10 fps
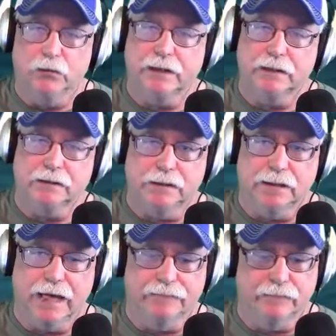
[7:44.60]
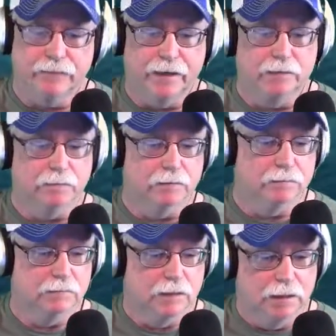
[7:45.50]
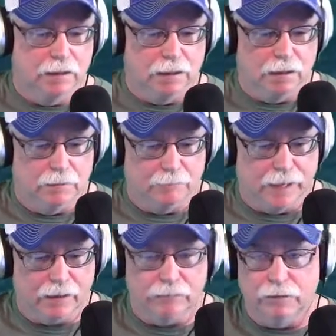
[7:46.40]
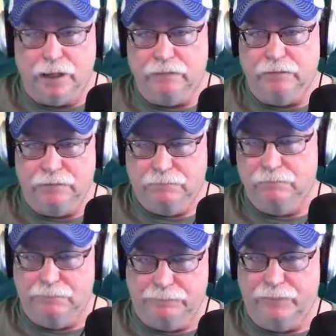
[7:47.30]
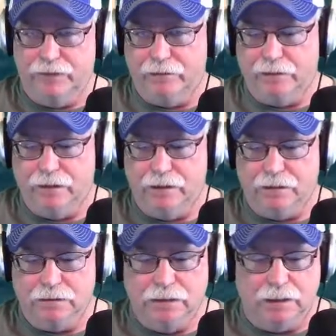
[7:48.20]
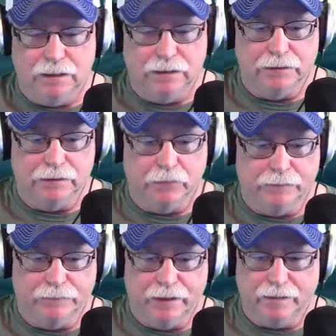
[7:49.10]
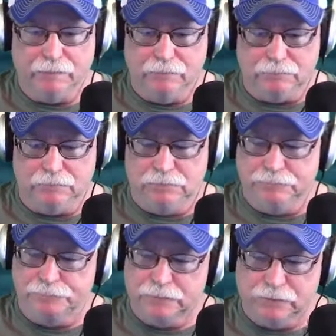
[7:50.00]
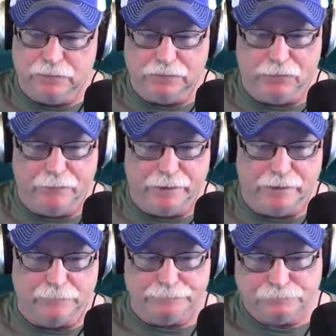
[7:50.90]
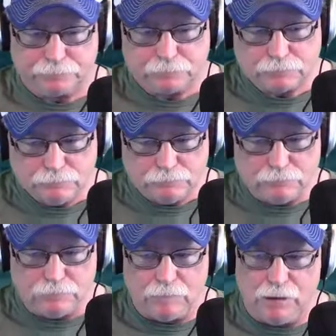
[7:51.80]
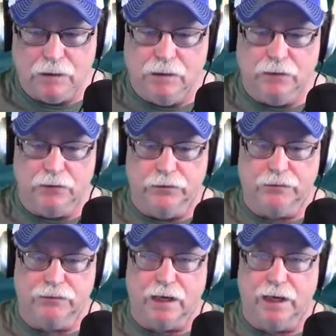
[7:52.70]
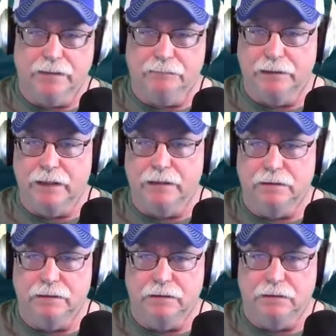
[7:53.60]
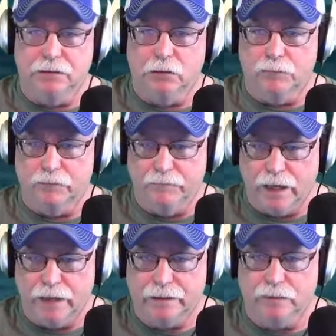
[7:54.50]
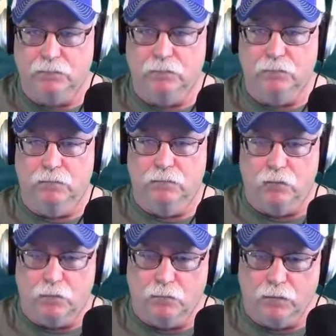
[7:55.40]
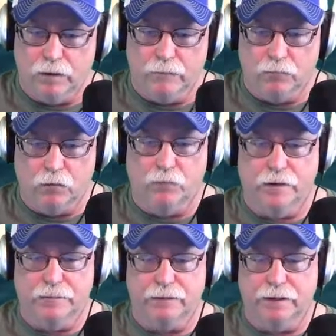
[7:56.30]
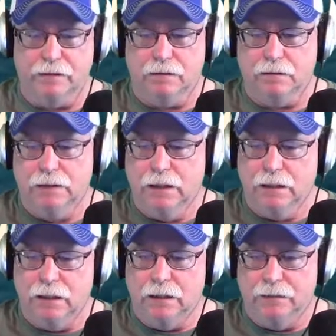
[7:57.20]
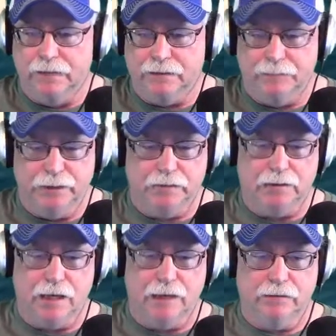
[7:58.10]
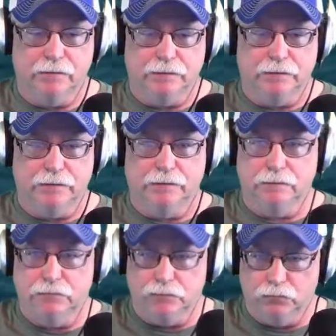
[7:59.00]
we just didn't have available back when I was fairly young. We've had so many good strides made in providing warm weather gear that's much lighter, it's